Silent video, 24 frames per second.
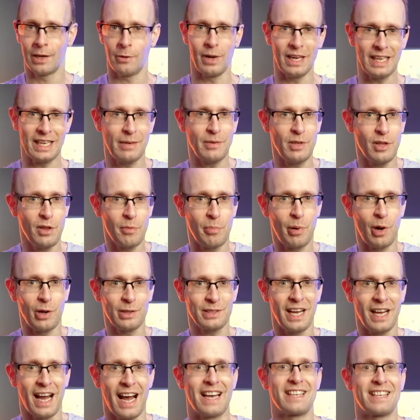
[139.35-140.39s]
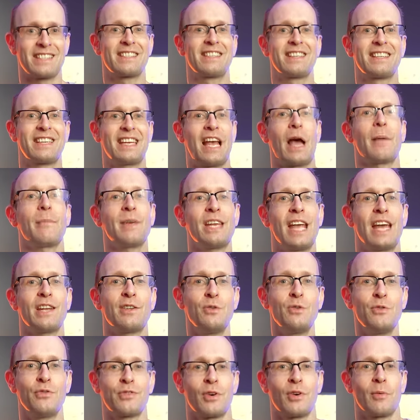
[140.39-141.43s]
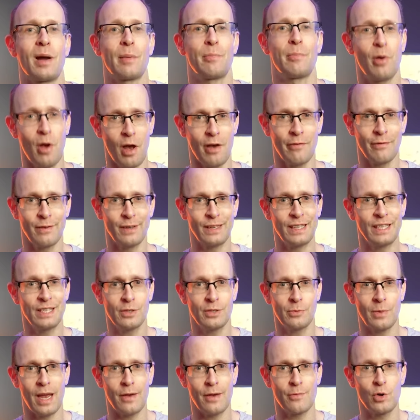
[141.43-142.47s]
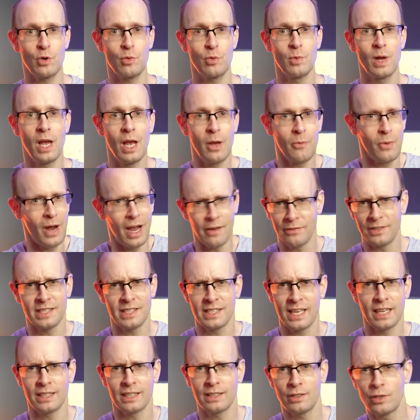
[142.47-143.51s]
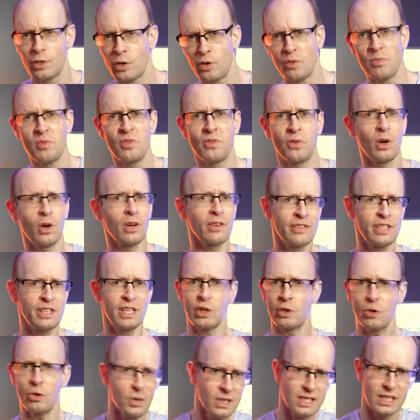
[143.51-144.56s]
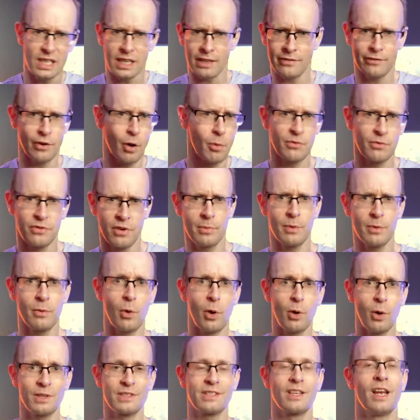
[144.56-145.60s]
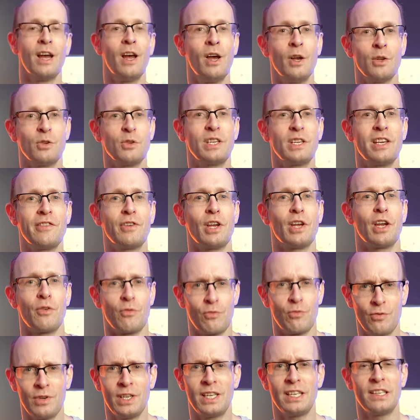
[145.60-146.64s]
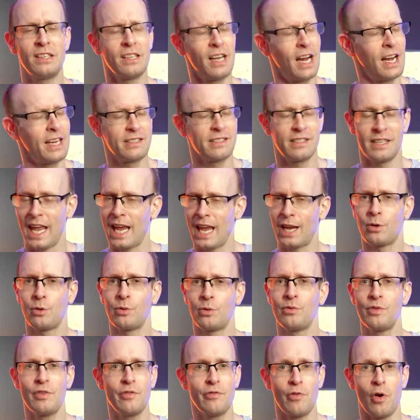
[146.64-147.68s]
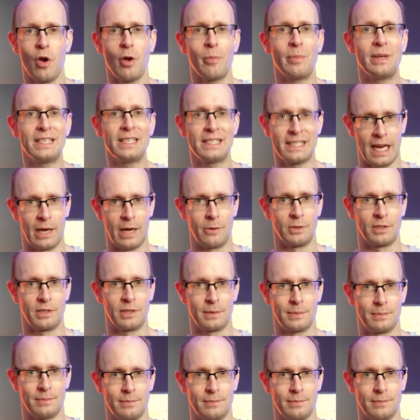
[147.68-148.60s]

Welcome to the podcast, coming at you from my perfectly square room, where I've decided to remove all of the acoustic foam from the walls to give you a really nice echo reverby sound.